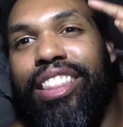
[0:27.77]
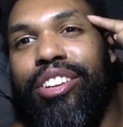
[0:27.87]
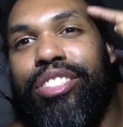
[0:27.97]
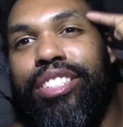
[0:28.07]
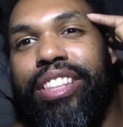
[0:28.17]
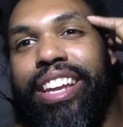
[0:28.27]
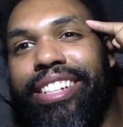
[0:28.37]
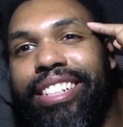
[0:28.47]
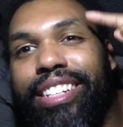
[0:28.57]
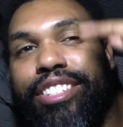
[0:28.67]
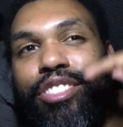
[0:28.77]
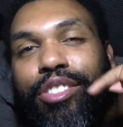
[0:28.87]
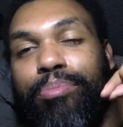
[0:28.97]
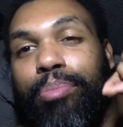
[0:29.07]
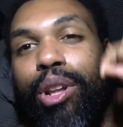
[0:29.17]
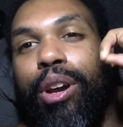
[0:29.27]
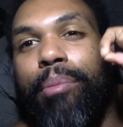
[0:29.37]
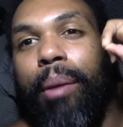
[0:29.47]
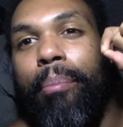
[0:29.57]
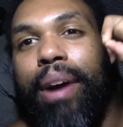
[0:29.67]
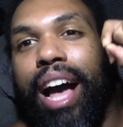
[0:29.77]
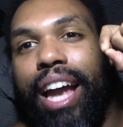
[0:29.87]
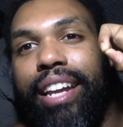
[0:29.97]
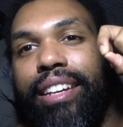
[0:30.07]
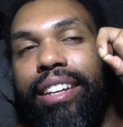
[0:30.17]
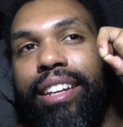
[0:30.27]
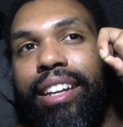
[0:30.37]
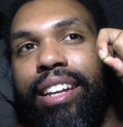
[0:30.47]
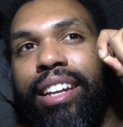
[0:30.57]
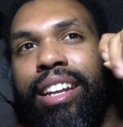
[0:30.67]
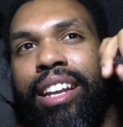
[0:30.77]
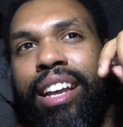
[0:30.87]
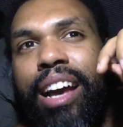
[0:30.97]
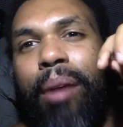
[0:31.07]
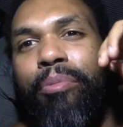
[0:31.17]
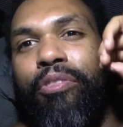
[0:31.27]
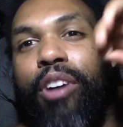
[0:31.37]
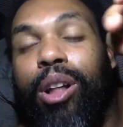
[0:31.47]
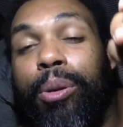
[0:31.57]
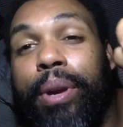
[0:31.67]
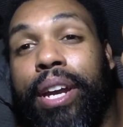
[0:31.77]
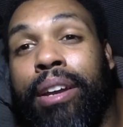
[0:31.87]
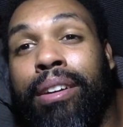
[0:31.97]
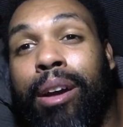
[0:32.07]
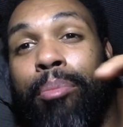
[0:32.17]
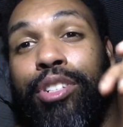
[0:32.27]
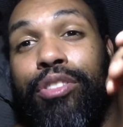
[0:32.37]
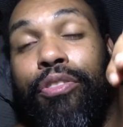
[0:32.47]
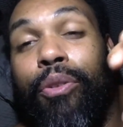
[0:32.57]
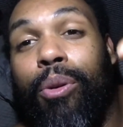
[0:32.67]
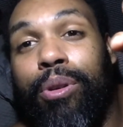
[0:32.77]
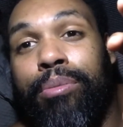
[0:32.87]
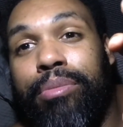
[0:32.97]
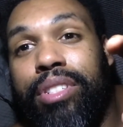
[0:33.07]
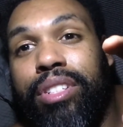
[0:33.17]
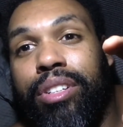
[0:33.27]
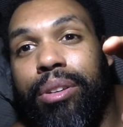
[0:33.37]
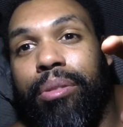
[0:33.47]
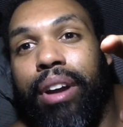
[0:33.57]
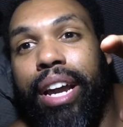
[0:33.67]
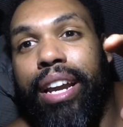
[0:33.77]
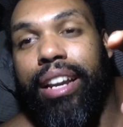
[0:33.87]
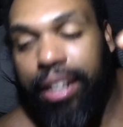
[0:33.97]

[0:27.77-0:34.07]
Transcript: there's things that are just blowing my mind. I'm following a bunch of forums, right?